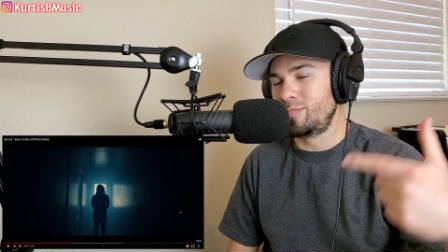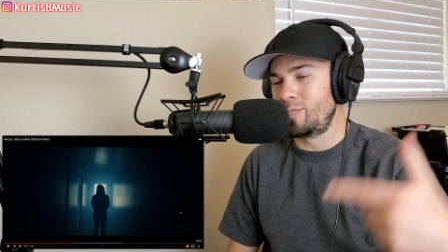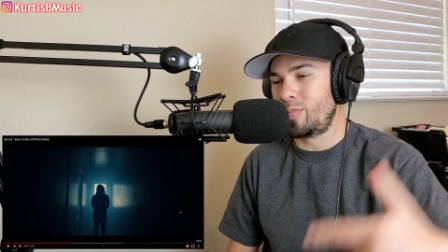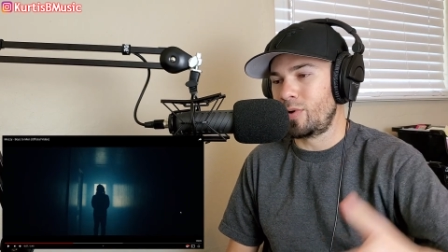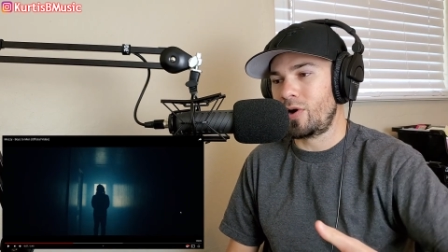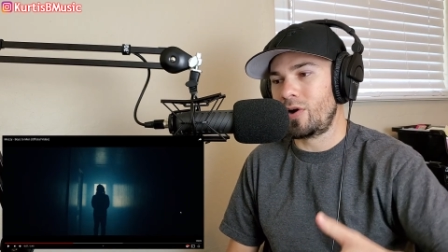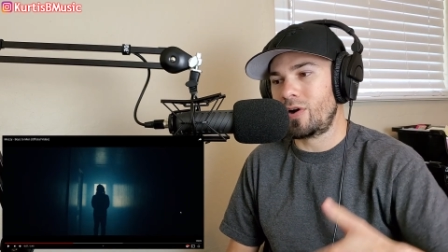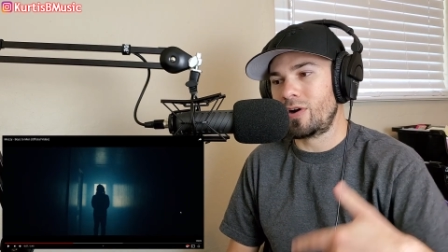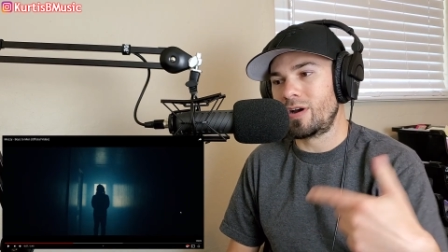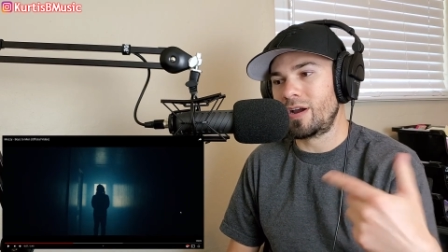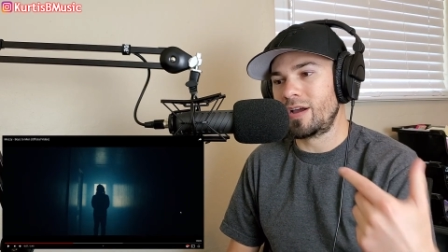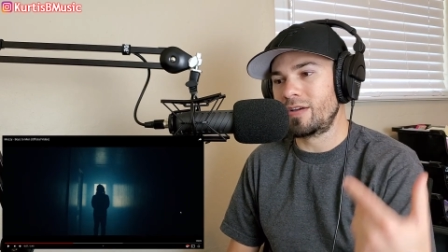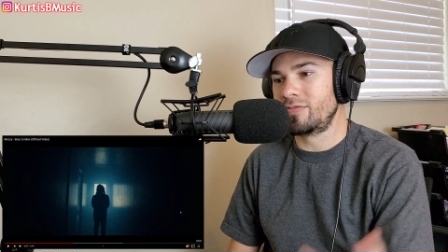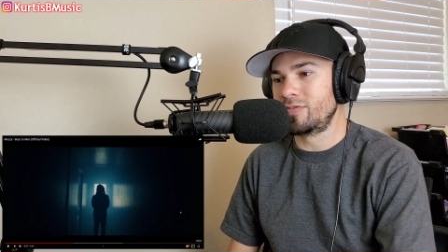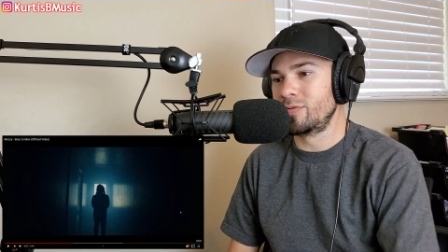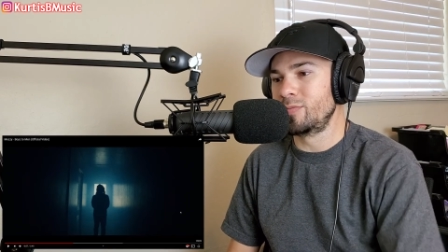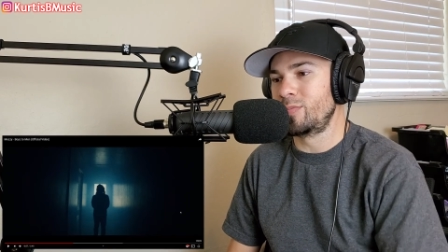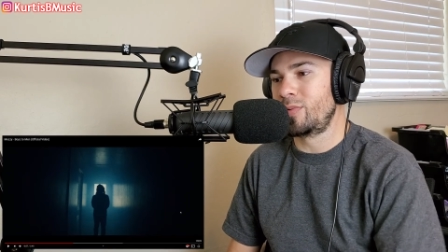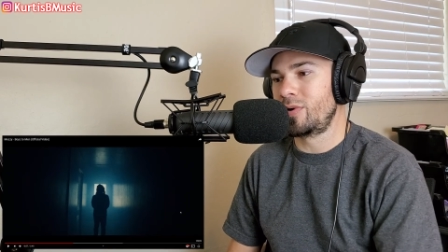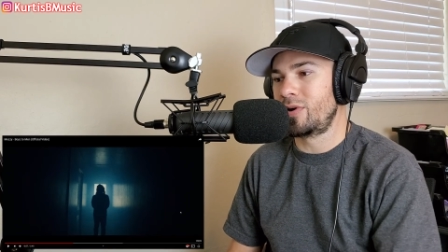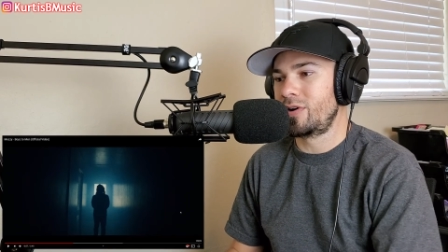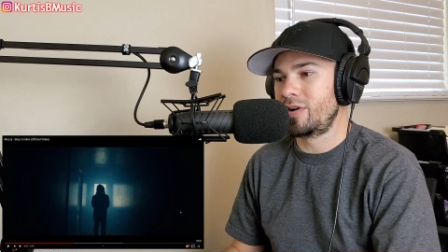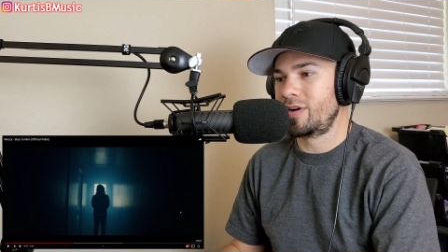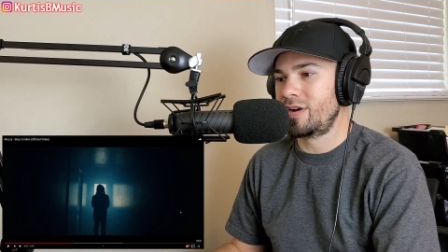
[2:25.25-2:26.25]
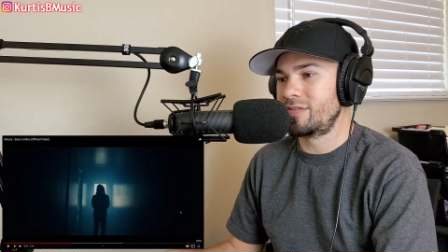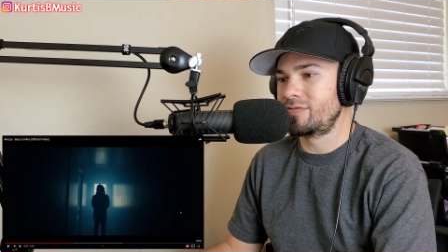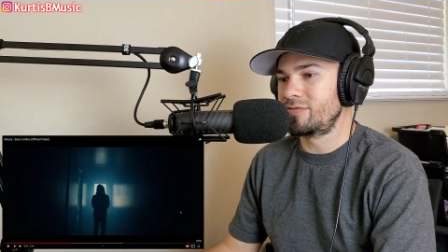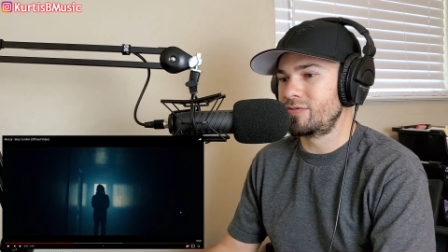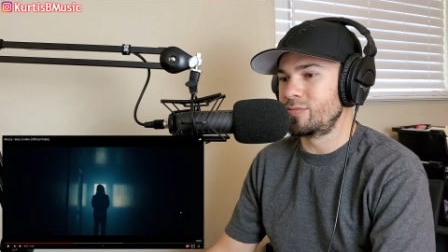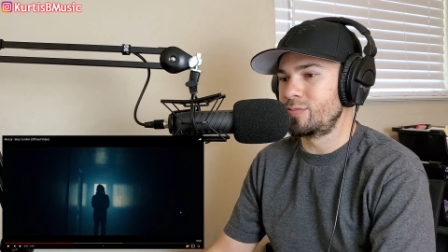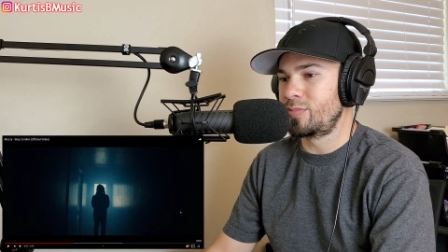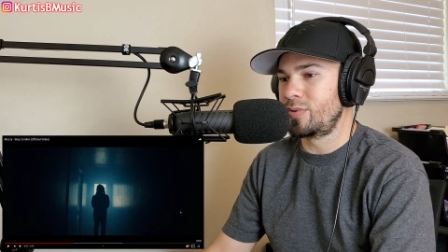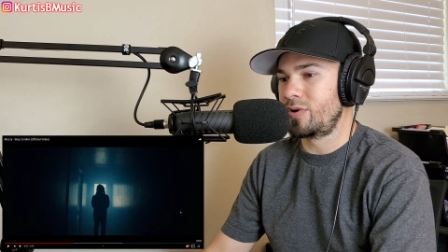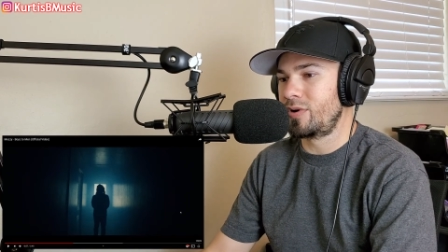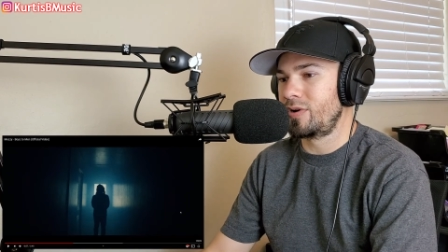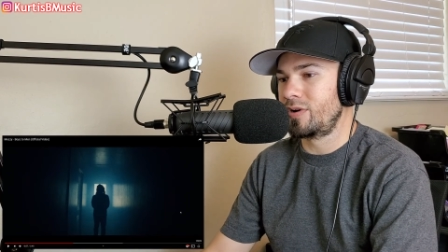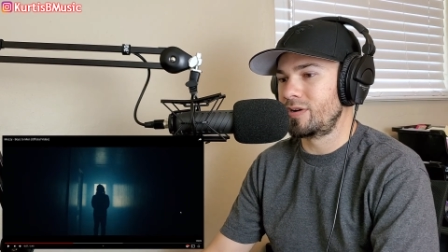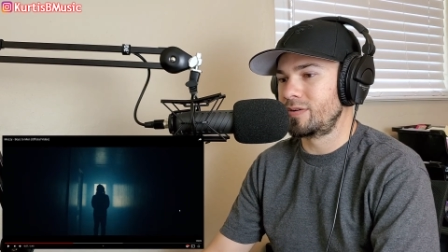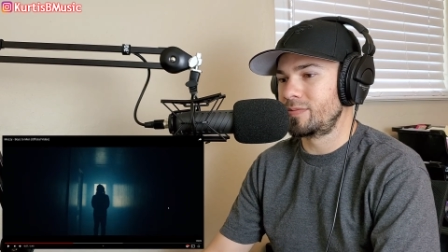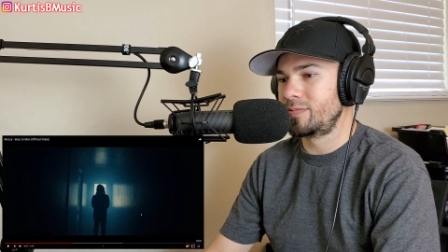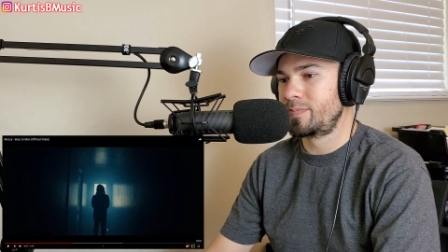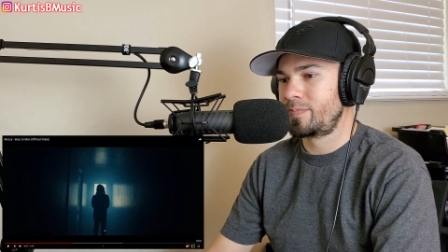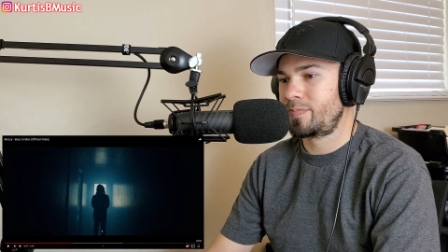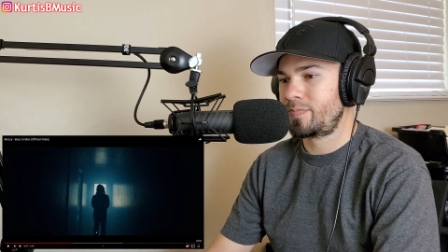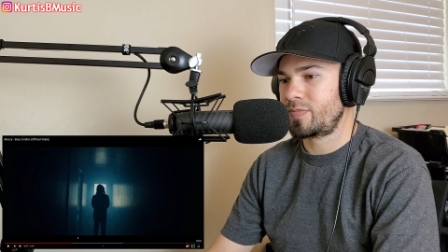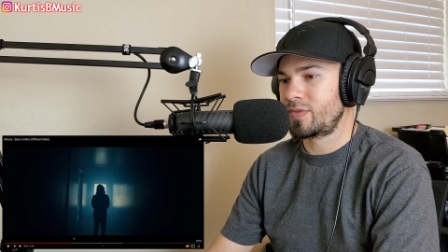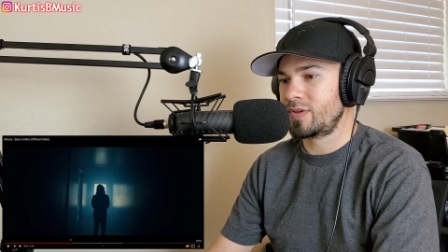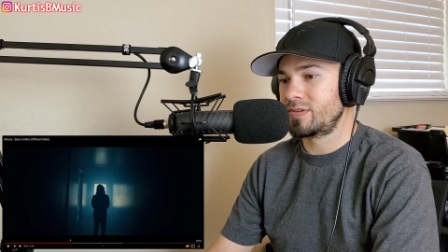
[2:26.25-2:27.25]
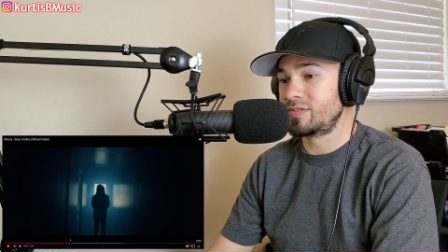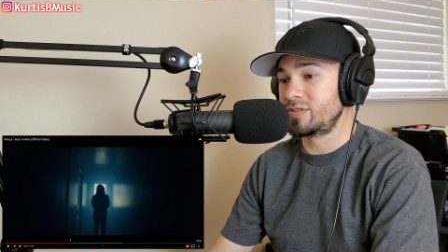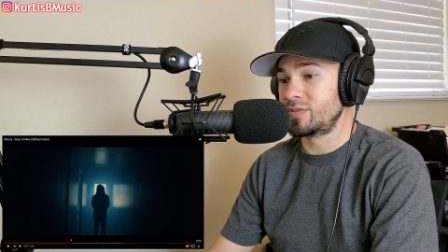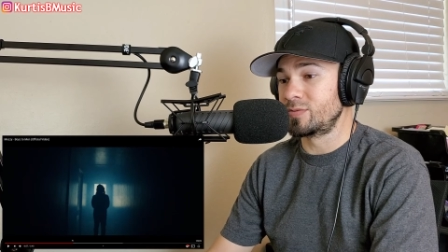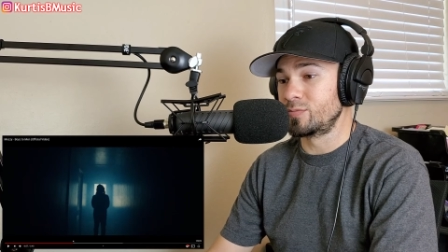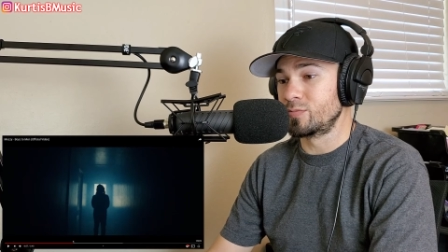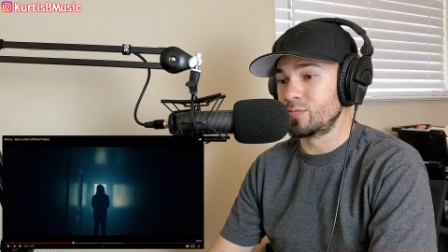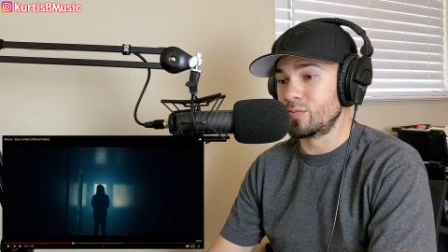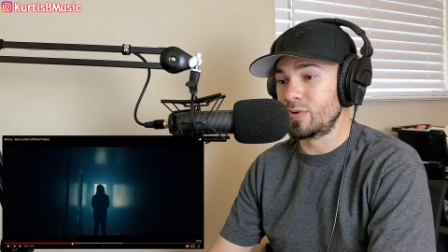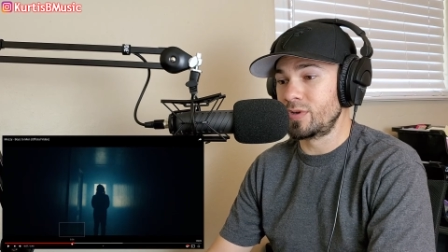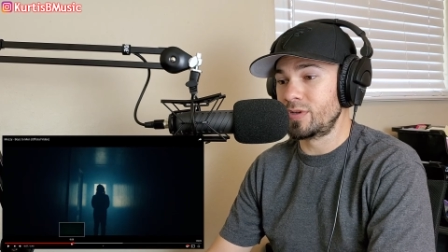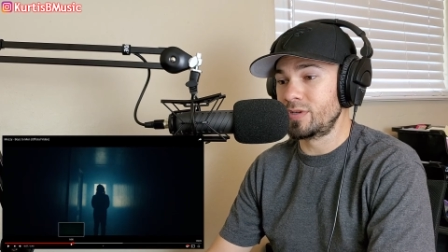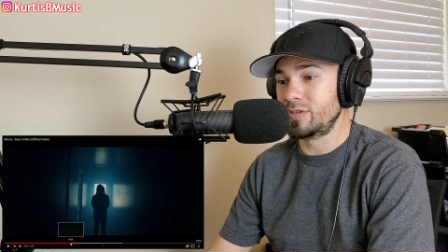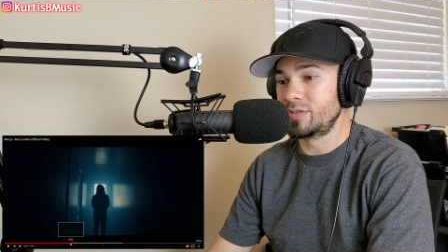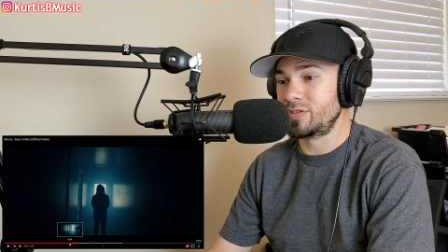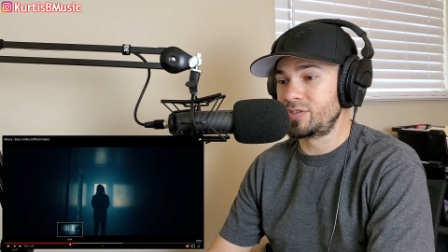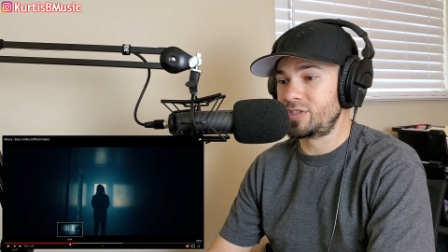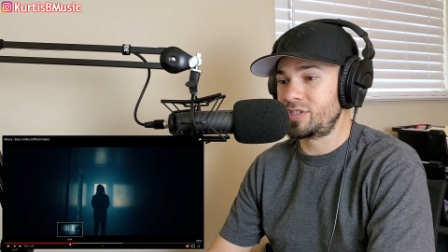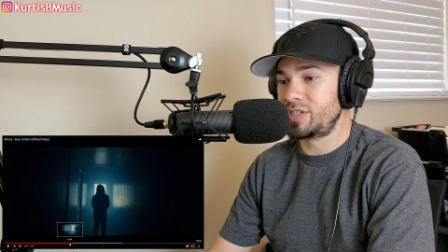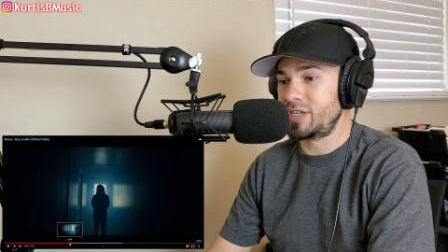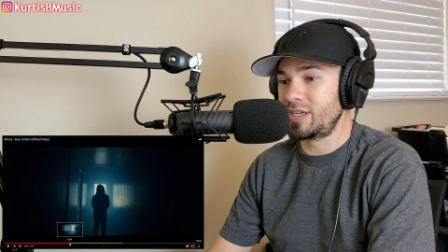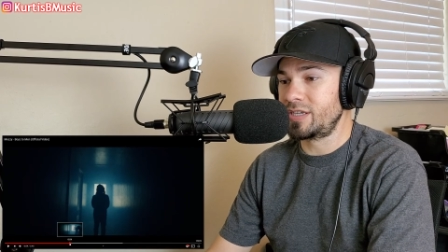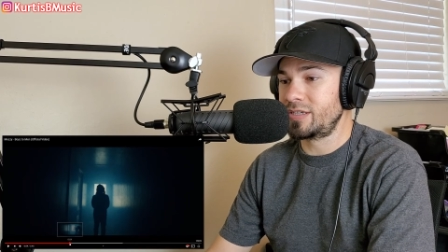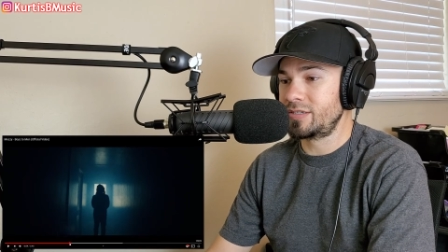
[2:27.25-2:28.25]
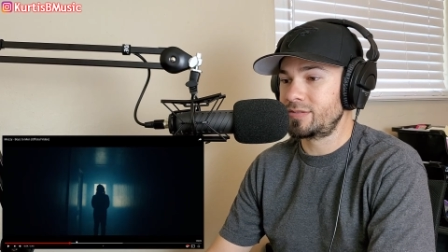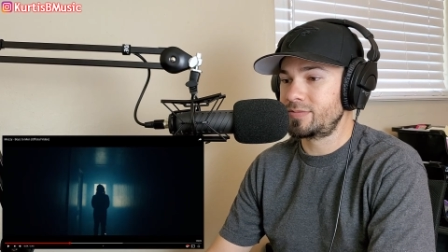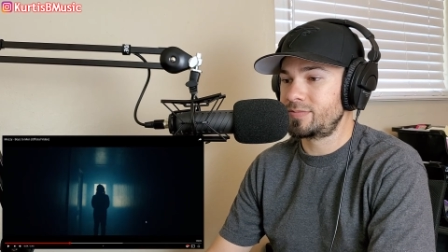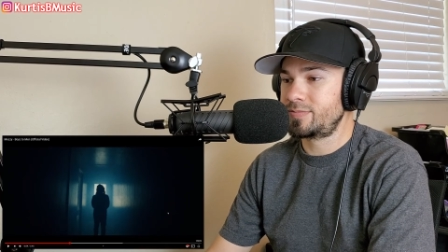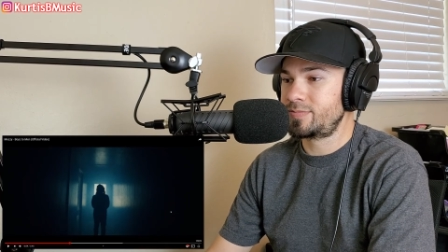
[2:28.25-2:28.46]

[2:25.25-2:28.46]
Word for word: bar after bar after bar of some real shit.